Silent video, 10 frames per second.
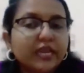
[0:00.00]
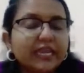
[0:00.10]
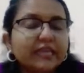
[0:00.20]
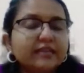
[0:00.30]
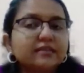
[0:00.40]

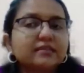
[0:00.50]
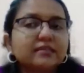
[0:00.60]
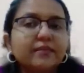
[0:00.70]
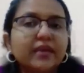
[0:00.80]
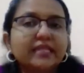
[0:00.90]
ate
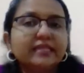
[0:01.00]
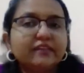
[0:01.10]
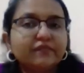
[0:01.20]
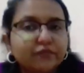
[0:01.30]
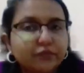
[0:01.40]
some
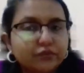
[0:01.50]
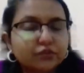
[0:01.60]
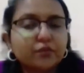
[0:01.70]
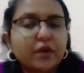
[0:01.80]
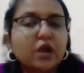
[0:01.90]
healthy food.
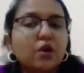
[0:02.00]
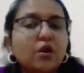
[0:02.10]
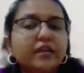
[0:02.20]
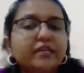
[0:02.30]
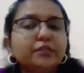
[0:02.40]
So
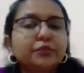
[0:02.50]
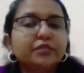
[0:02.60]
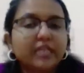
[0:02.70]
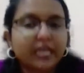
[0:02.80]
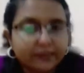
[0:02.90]
according to
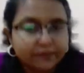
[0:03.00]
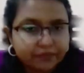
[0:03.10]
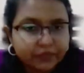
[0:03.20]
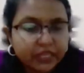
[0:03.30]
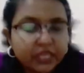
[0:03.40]
the time,
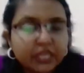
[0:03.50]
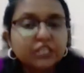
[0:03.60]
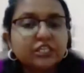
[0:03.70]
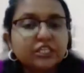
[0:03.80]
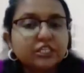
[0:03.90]

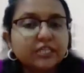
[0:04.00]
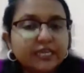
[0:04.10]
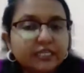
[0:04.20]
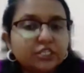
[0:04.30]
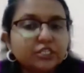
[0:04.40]
she
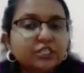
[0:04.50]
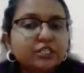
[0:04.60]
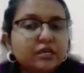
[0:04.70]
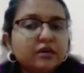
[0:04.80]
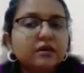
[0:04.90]
changed
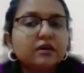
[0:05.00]
the